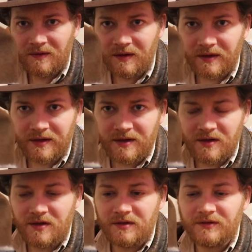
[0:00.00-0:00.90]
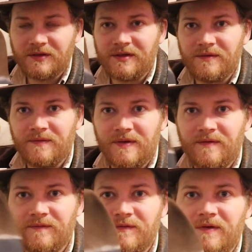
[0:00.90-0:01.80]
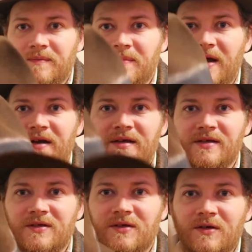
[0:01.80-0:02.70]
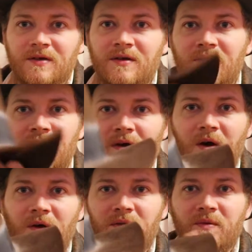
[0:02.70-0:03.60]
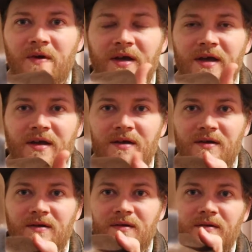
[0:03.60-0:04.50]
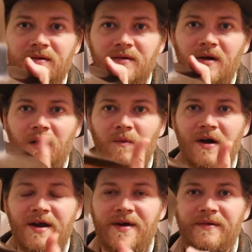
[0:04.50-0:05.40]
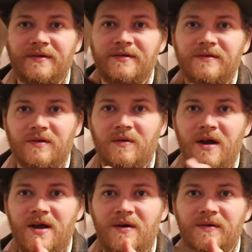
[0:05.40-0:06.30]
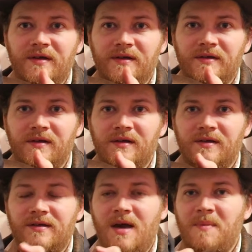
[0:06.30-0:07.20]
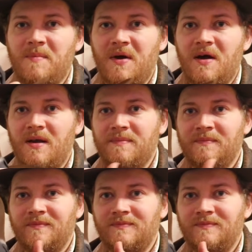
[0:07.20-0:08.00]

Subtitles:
Right here you can see we've made it all the way around the crown, top and bottom,